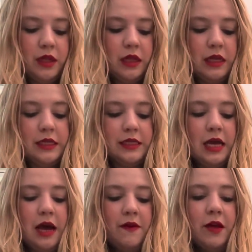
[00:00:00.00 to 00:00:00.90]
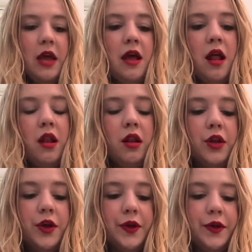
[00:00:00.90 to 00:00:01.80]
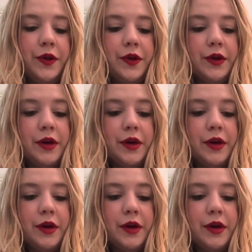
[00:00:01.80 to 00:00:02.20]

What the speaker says: Let's have a look.